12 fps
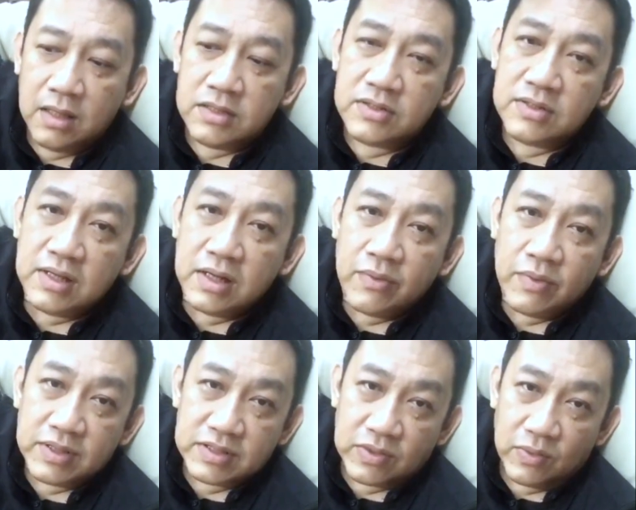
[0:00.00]
So, in other
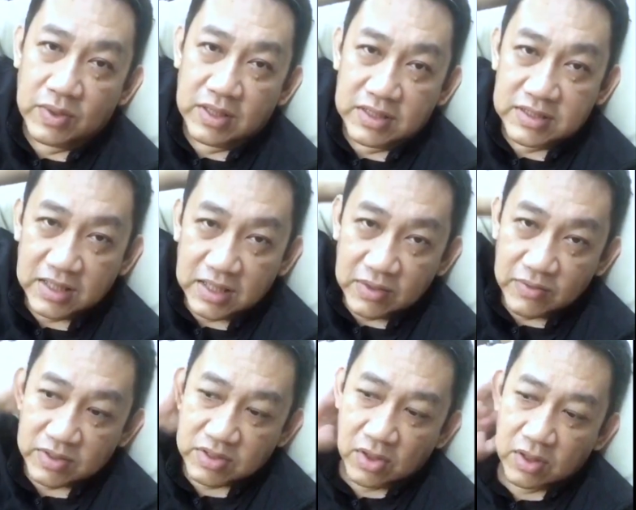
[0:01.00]
words, when Ezekiel
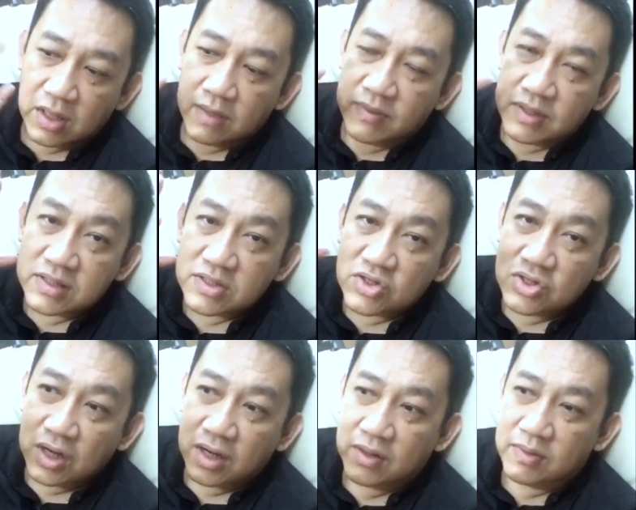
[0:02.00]
was talking about this
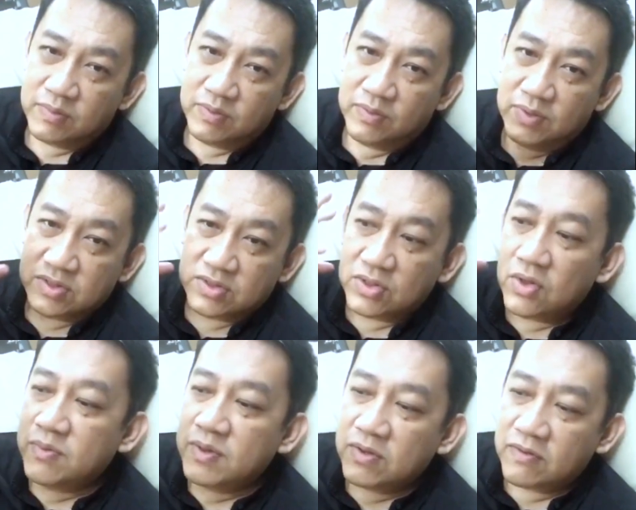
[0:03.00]
cherub who was
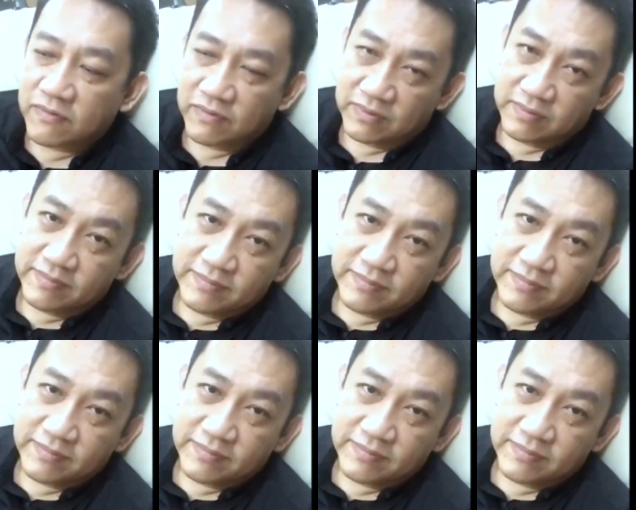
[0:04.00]
so beautiful,